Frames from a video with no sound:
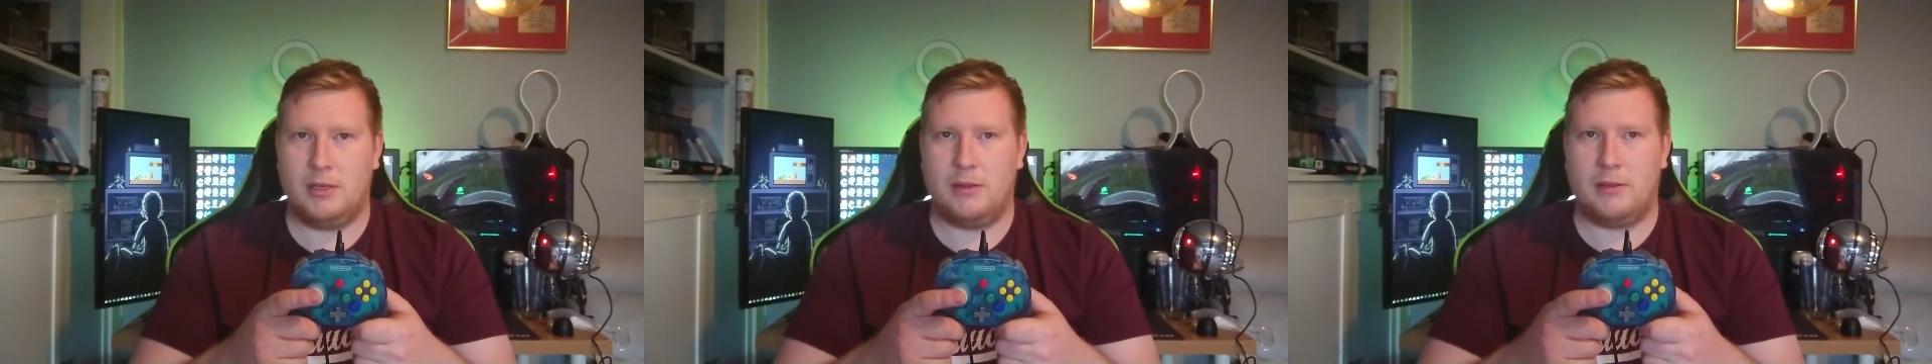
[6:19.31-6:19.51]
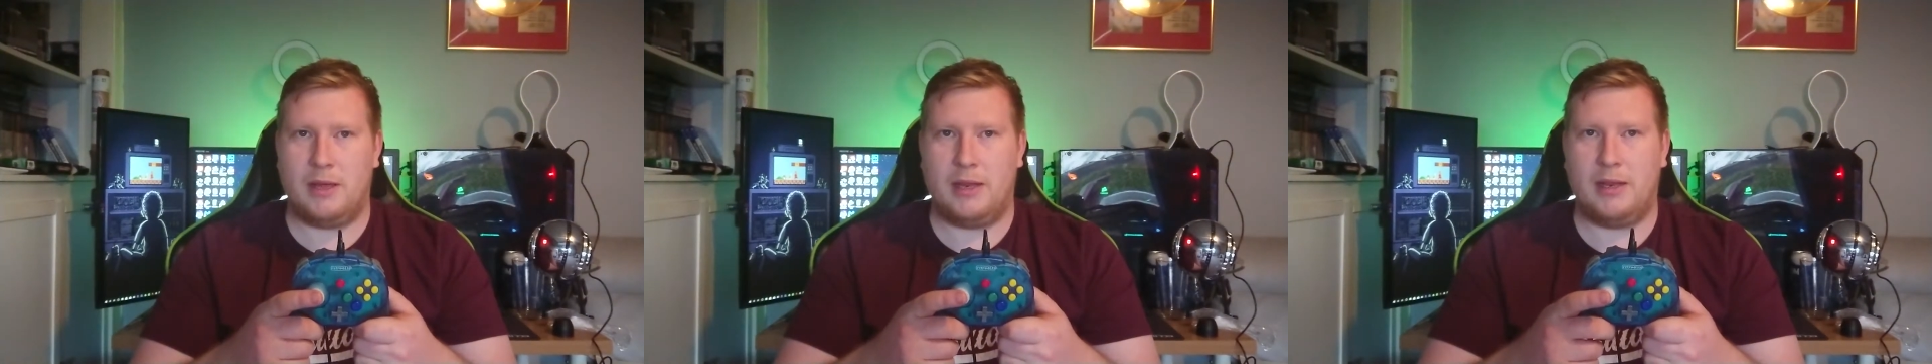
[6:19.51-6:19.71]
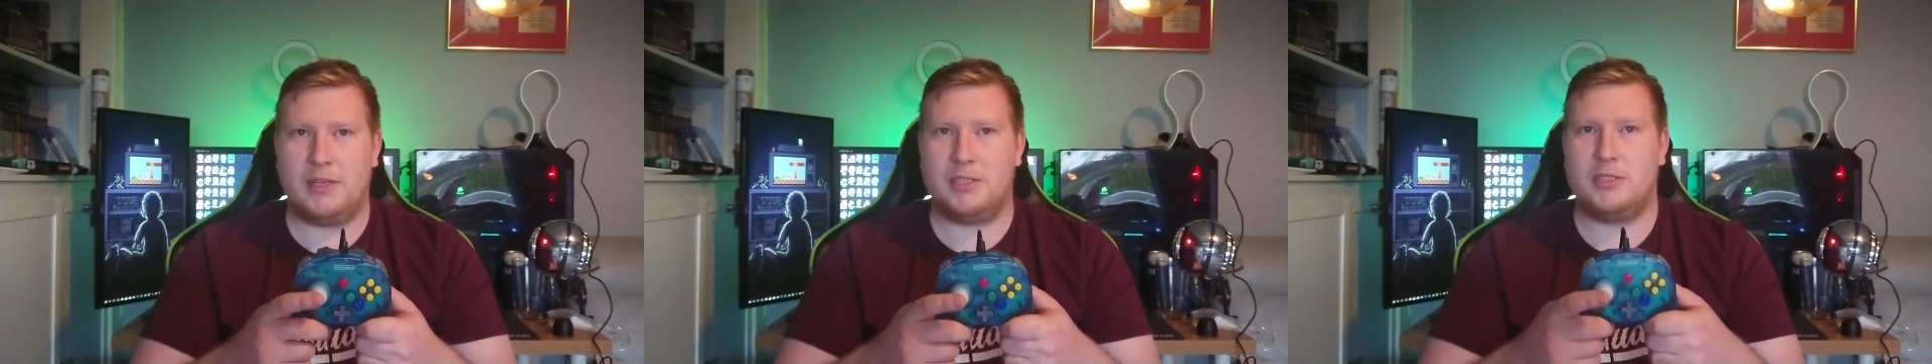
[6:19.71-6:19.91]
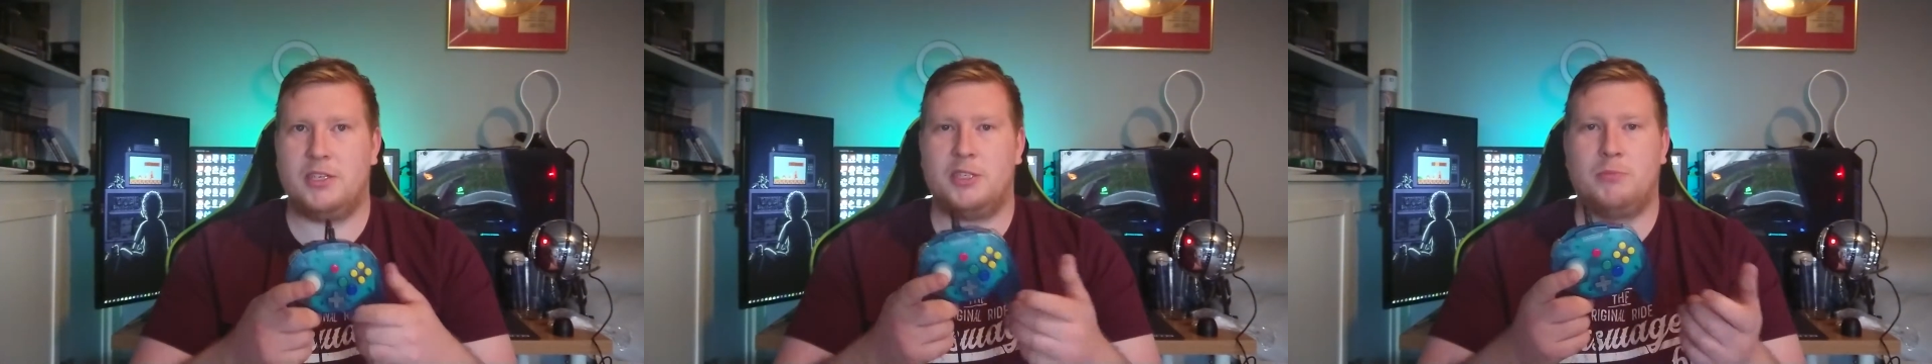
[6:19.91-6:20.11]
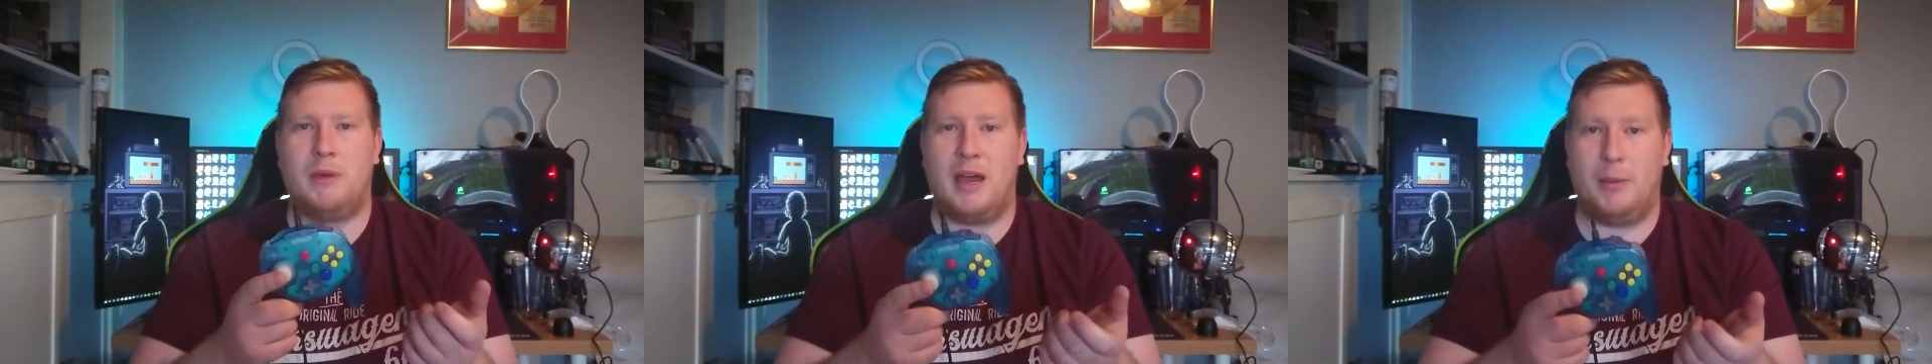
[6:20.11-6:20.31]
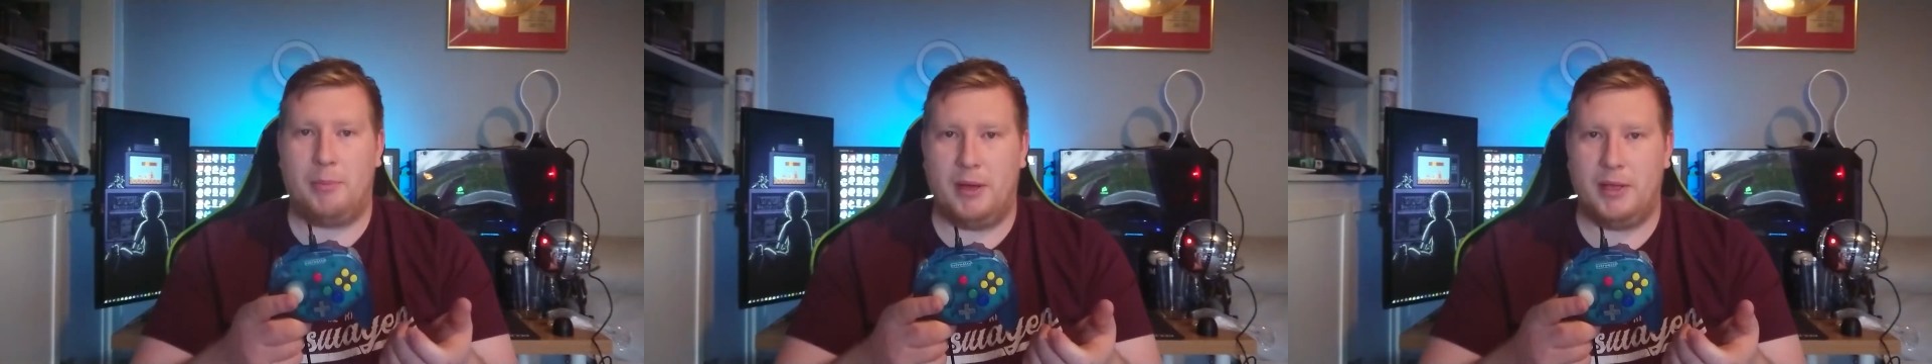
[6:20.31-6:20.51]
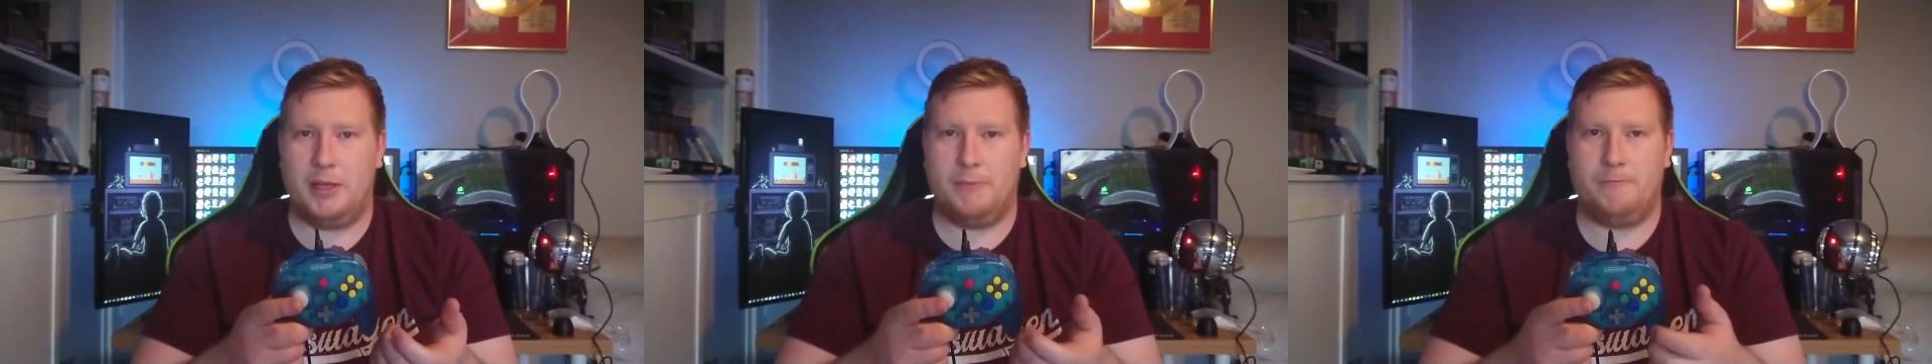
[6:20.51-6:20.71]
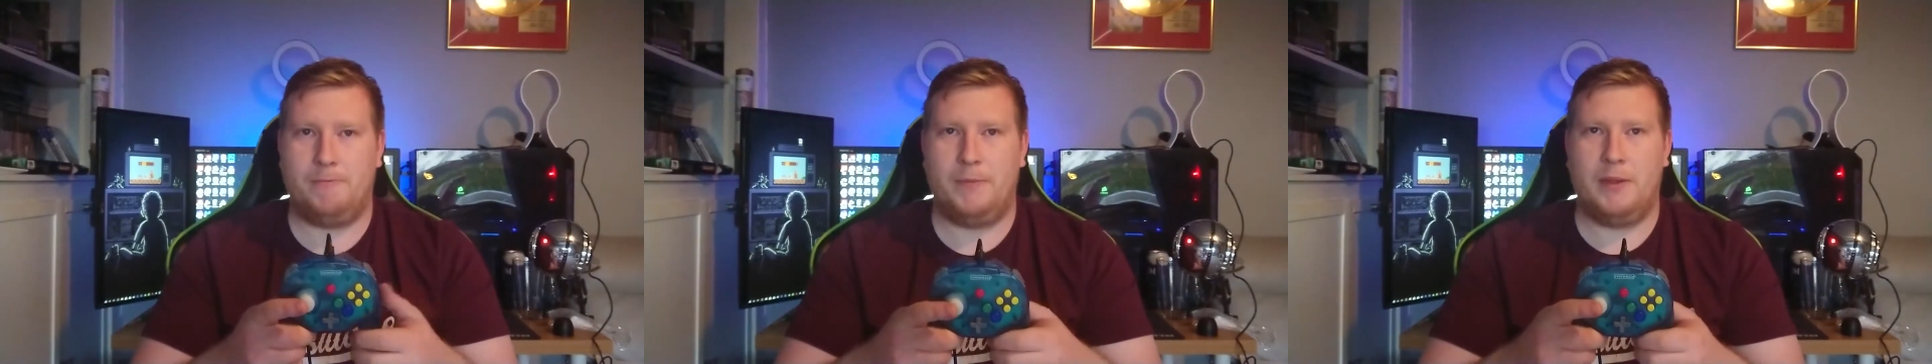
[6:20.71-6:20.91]
Then this is just my
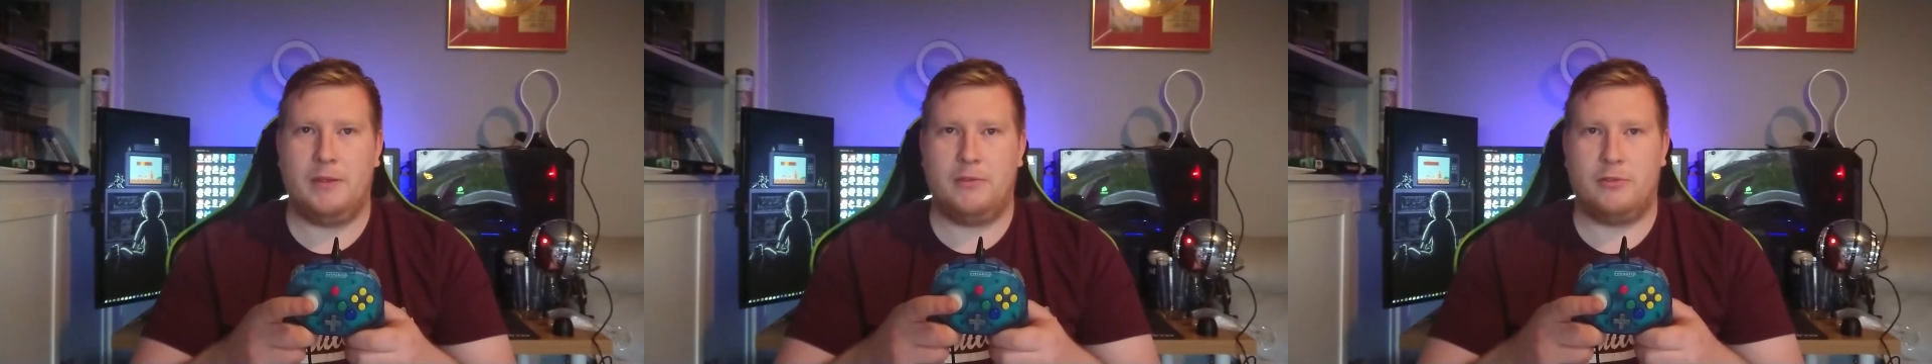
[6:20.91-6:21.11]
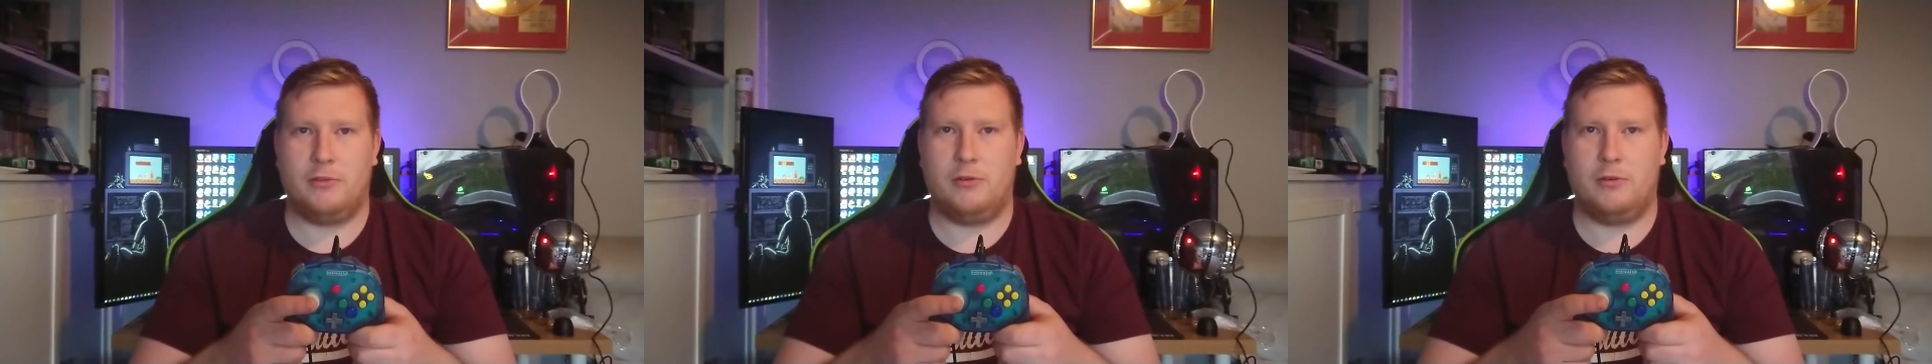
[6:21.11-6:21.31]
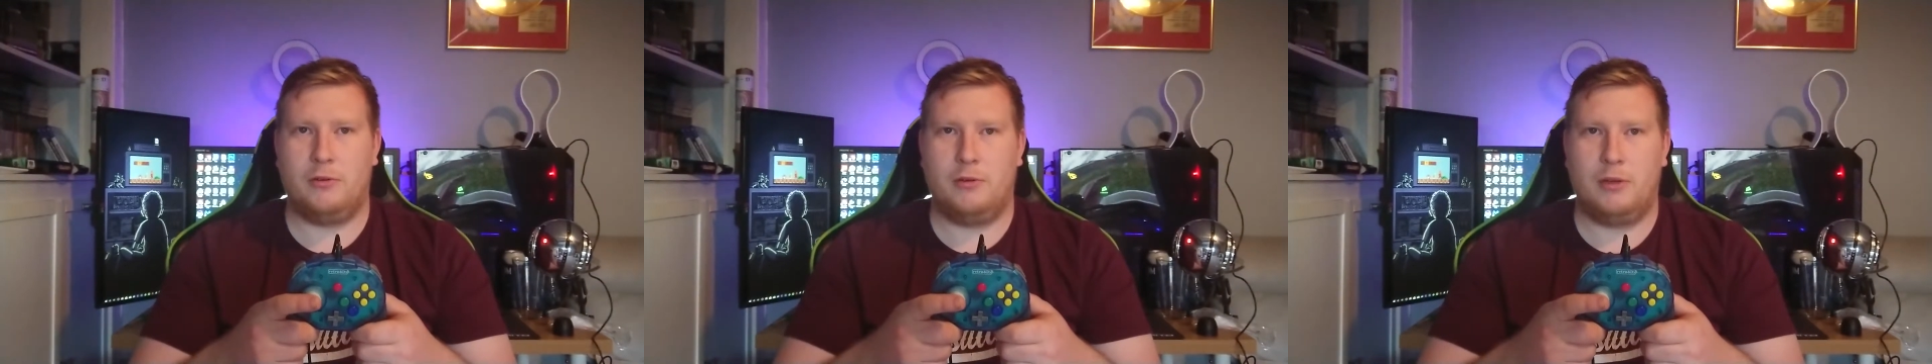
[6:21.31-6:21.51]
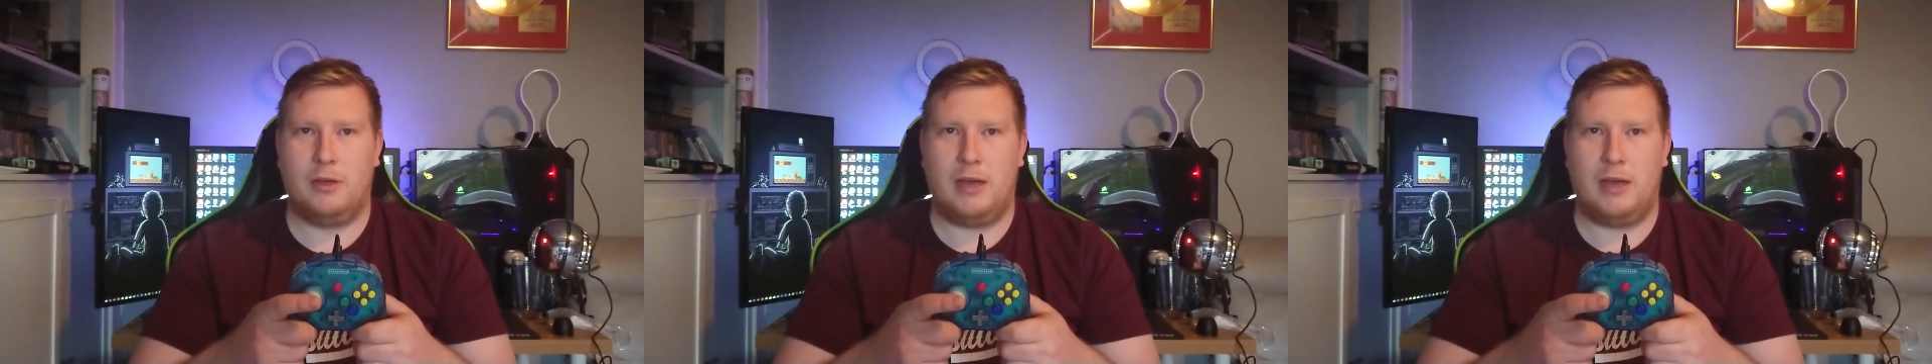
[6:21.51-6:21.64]
opinion, so